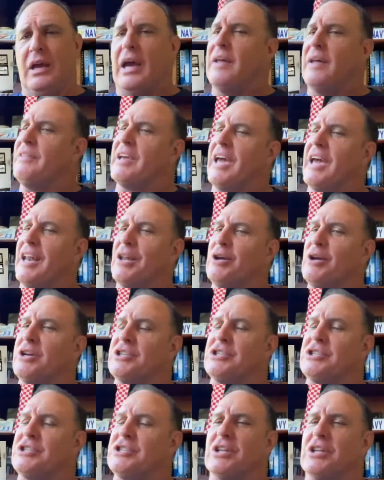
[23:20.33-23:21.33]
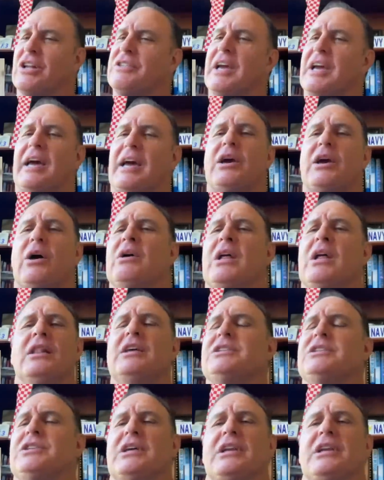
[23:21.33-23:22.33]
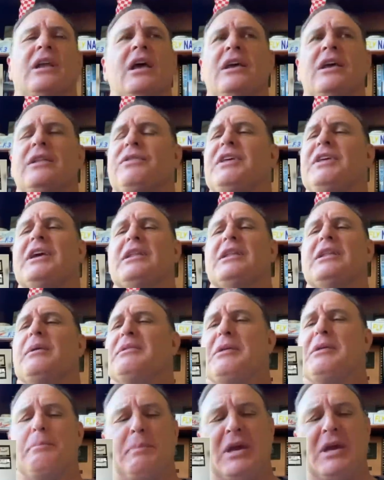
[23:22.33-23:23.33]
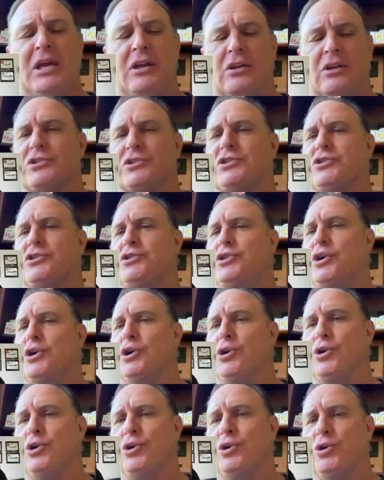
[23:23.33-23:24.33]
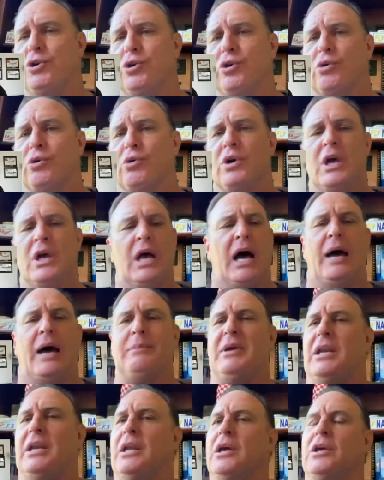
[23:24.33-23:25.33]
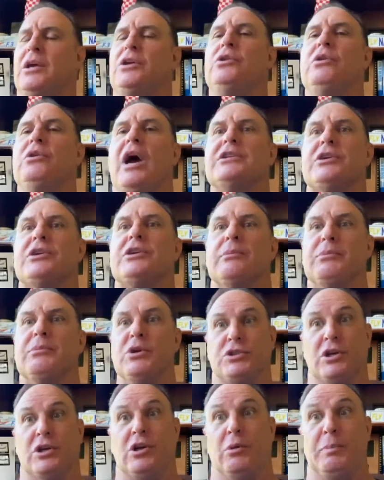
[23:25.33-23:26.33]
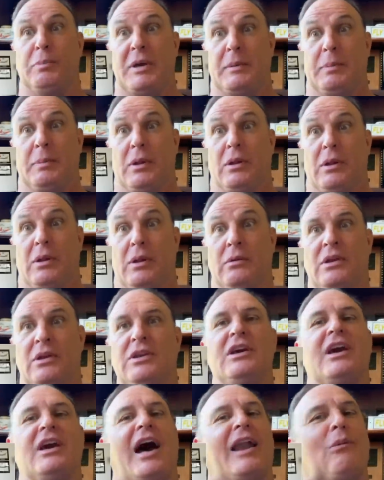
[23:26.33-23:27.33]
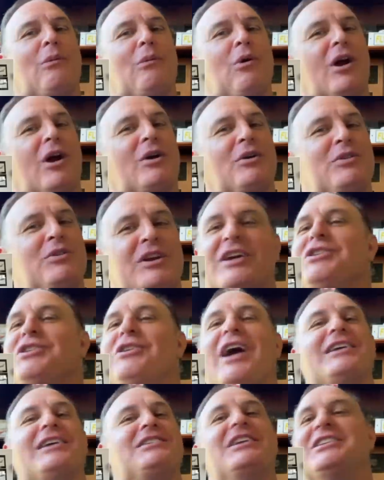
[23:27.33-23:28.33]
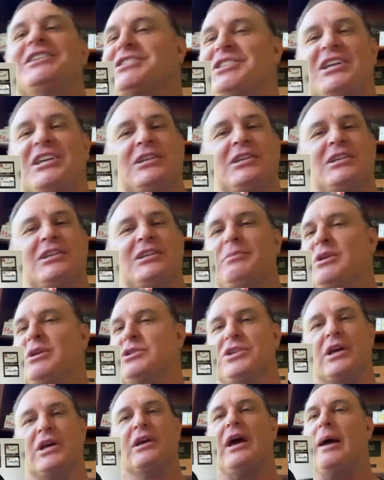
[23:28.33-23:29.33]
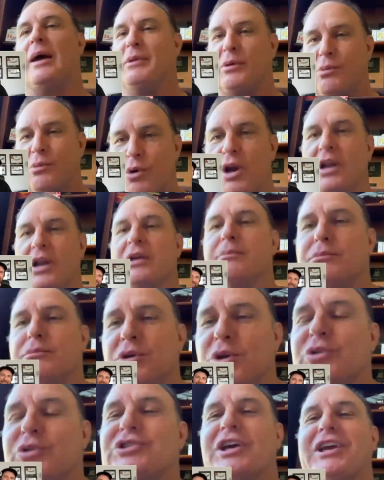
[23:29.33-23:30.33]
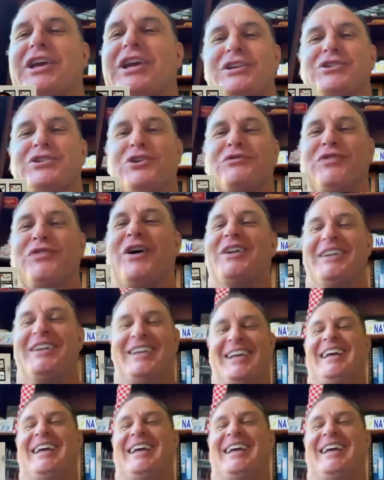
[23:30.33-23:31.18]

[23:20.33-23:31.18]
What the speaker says: And they kind of look at your little thing. I go, listen, think about the Beatles, the Who. I mean, you guys are musical people. You gotta work with it. You guys need to stick to music. I mean, really, music is your phone.